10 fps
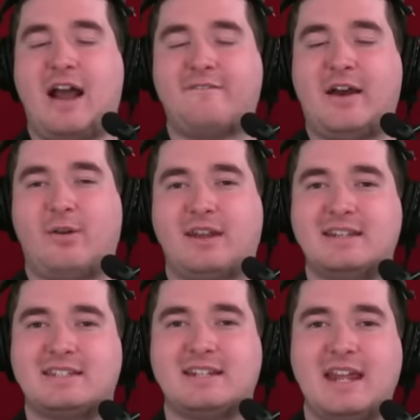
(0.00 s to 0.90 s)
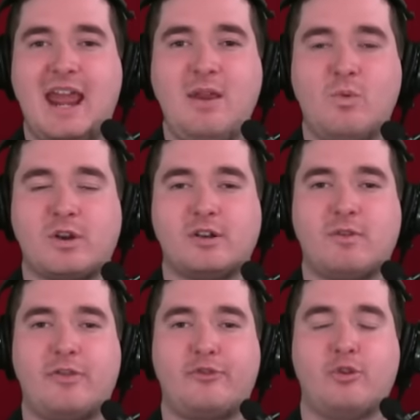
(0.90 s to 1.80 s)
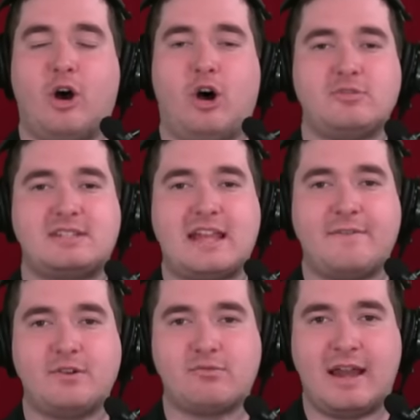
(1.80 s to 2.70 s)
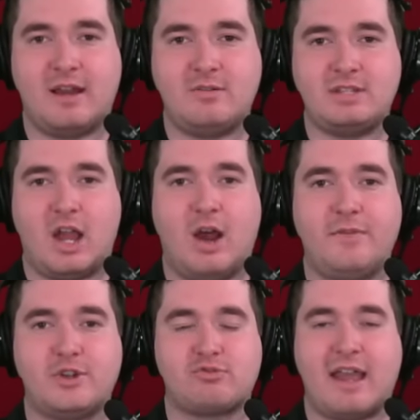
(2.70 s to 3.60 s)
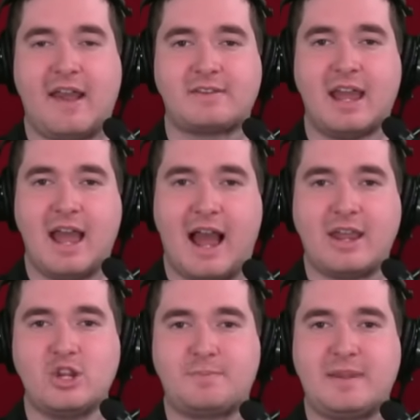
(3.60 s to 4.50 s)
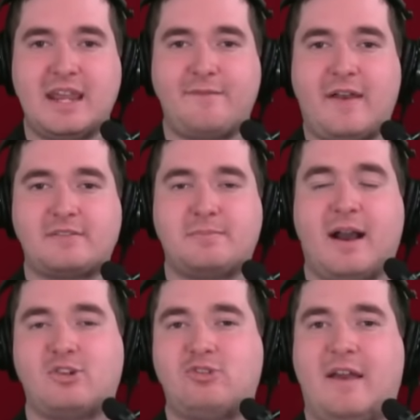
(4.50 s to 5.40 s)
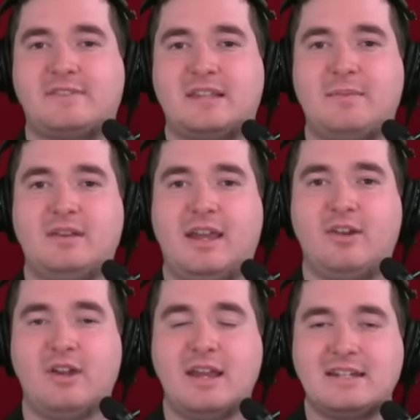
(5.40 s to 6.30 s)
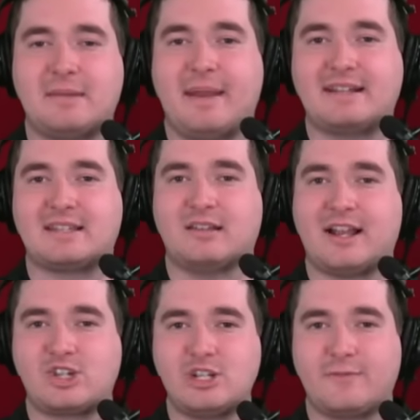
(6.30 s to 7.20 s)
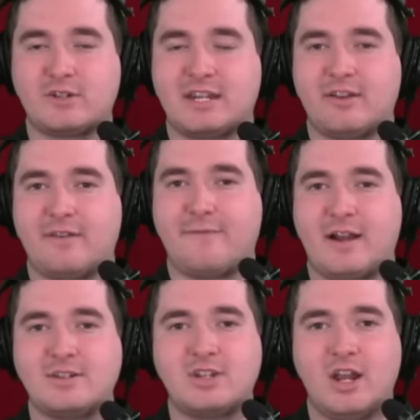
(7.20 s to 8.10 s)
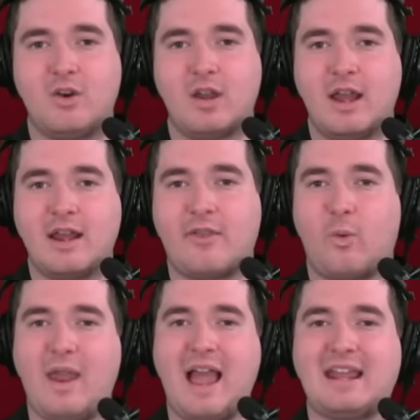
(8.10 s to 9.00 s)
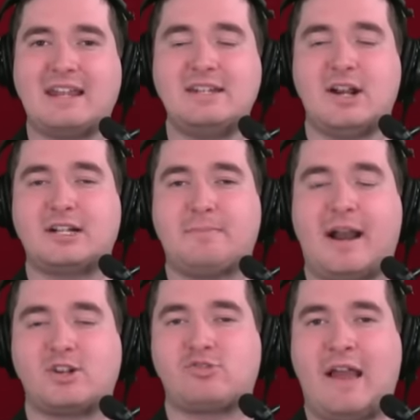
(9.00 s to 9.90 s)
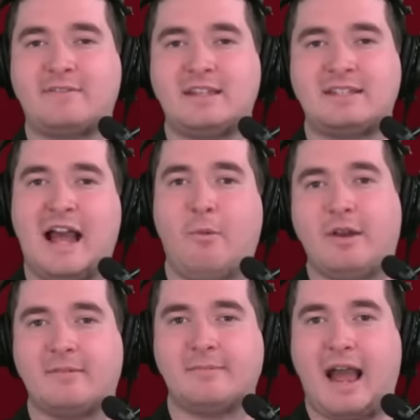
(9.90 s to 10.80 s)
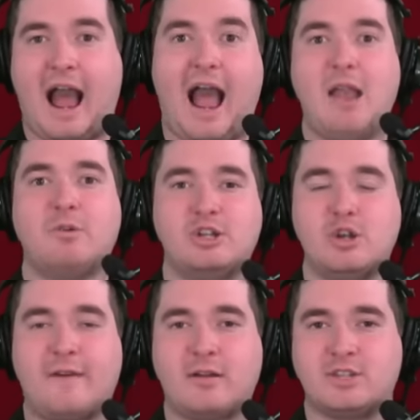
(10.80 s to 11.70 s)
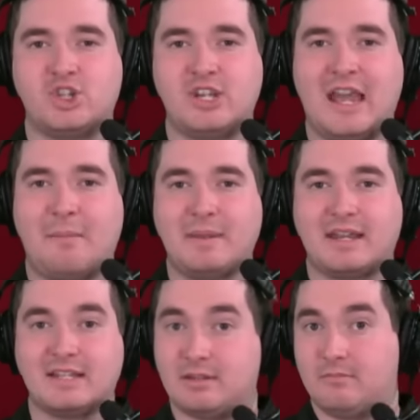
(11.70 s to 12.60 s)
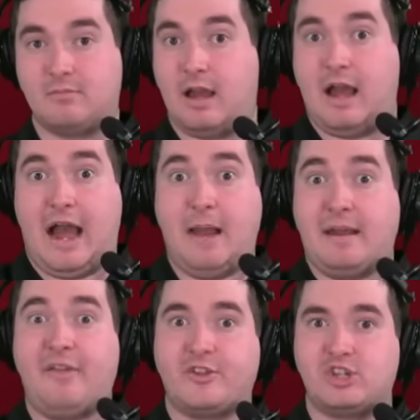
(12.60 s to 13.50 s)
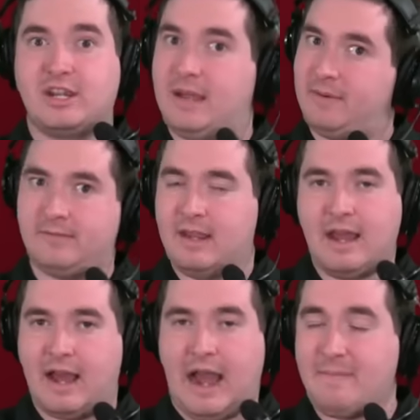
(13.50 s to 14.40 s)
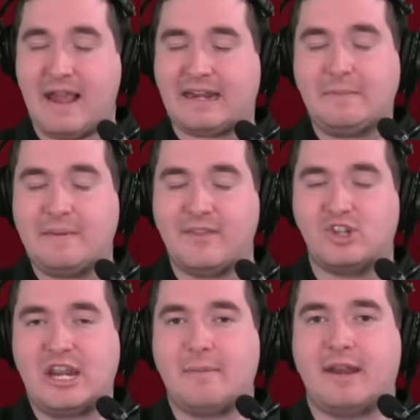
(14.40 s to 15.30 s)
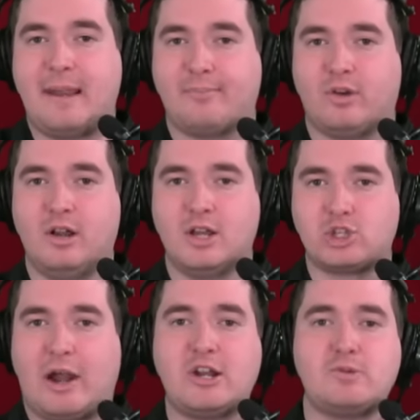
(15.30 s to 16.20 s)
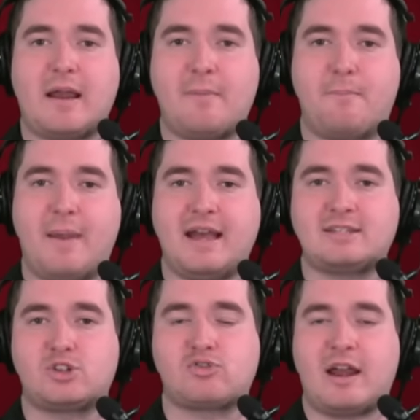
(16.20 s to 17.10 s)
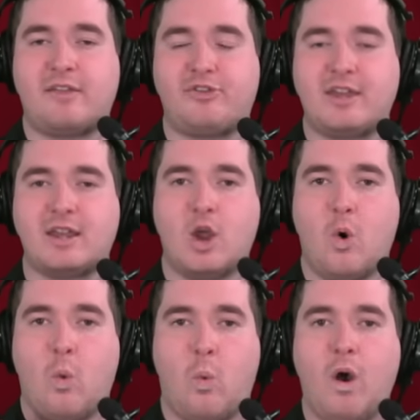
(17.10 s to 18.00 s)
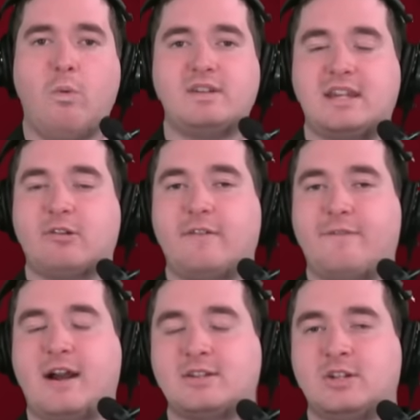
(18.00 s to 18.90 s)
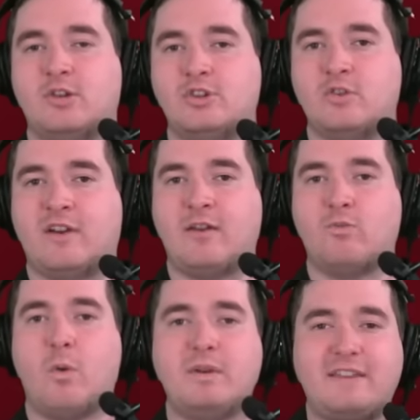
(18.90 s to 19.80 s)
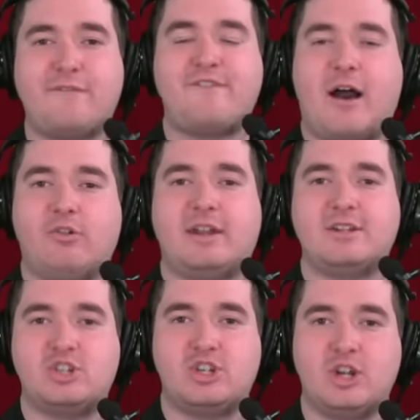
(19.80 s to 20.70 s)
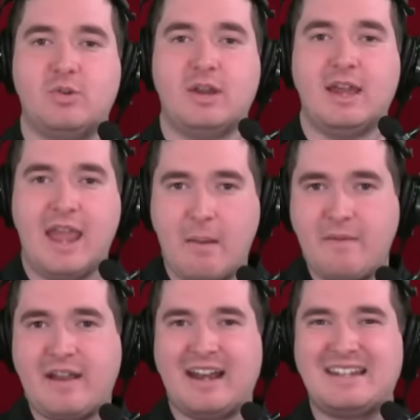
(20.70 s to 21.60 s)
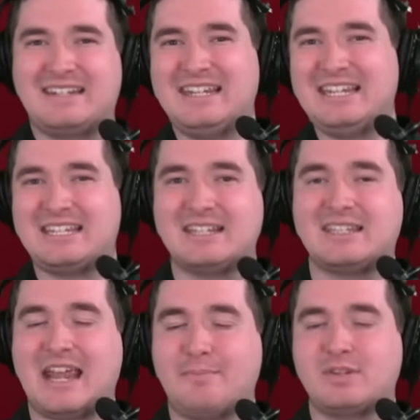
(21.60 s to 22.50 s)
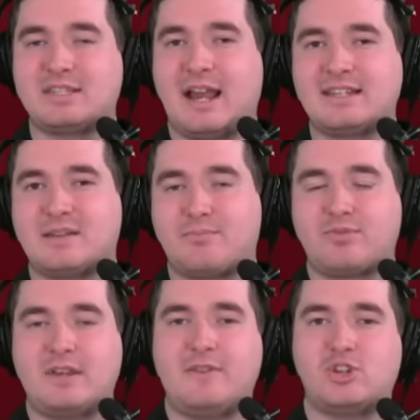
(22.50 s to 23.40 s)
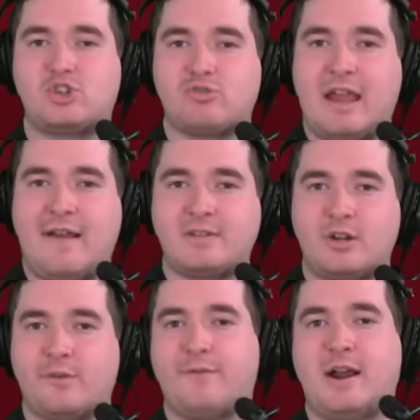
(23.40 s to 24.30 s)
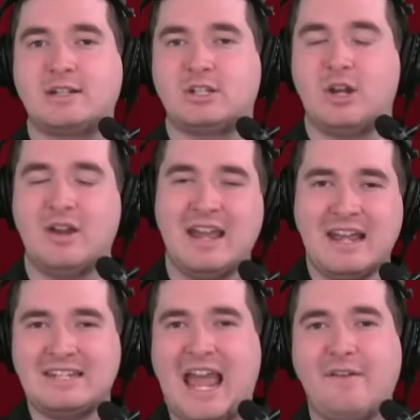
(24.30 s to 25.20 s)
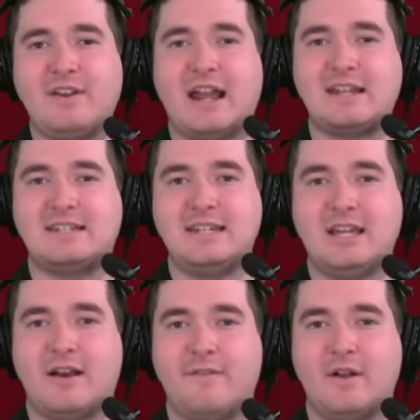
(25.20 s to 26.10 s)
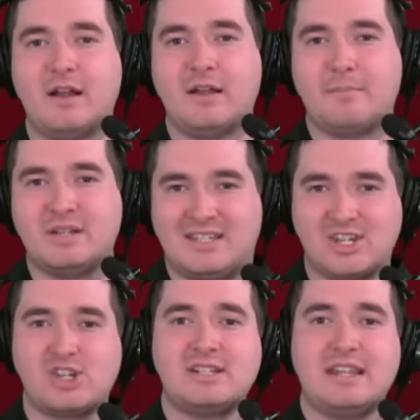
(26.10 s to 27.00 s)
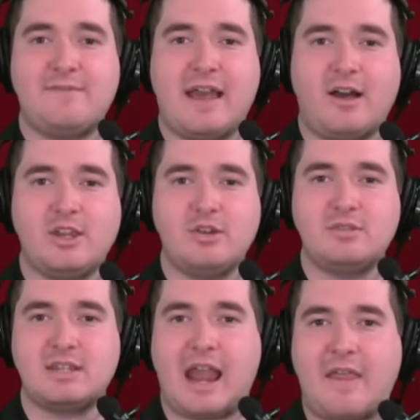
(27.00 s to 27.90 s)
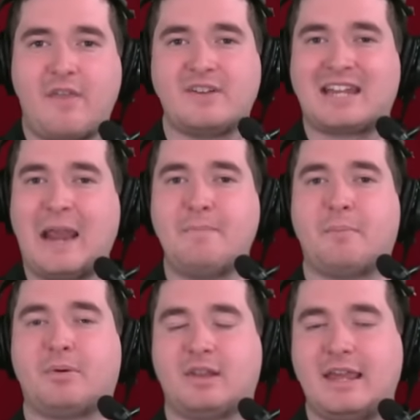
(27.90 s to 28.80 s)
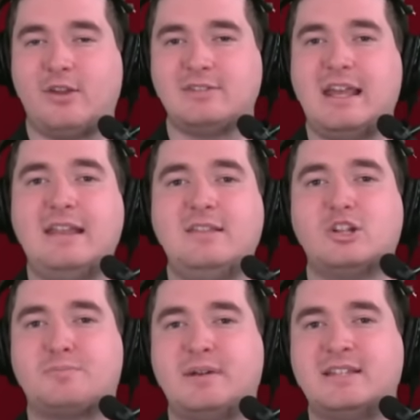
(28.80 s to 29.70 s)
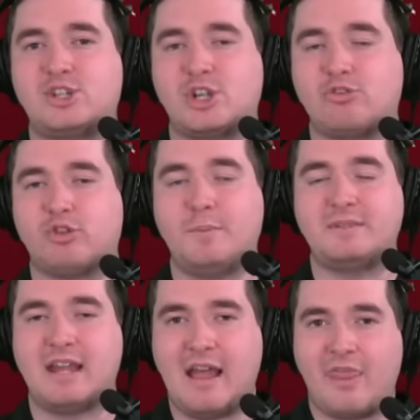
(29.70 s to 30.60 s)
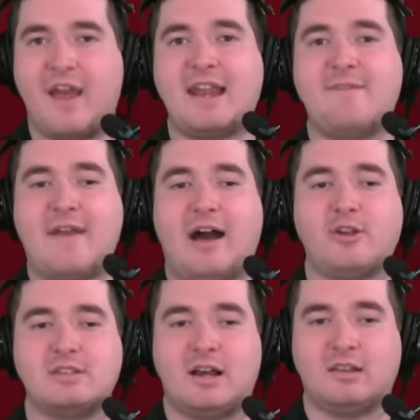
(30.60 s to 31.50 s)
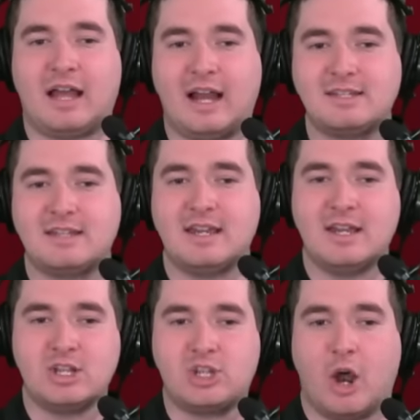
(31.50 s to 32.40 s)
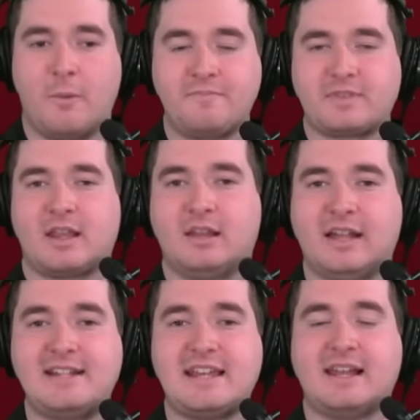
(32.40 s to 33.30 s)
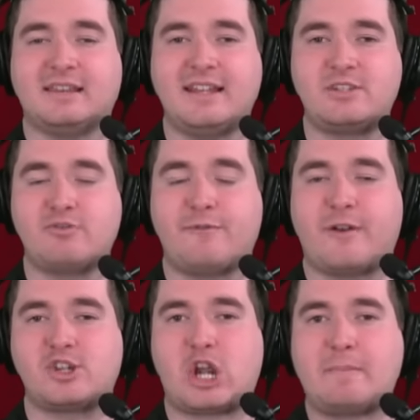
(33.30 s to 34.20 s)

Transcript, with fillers: on Falcons Today. We're going to run through all seven rounds of the draft. I use P F F's Mock Draft Simulator to make selections for Terry Fontenot. Now, the way I conduct mock drafts is not what I would do if I was the G M, because I'm not the G M, and I'm not going to be the G M in April. So I do my best to try and think, what would Terry Fontenot do, right? What would the Falcons do? And we've got a decent sample size of previous drafts under Fontenot to have an idea of positions he values and then the type of players in those position groups that he values a lot. So let's at least refresh our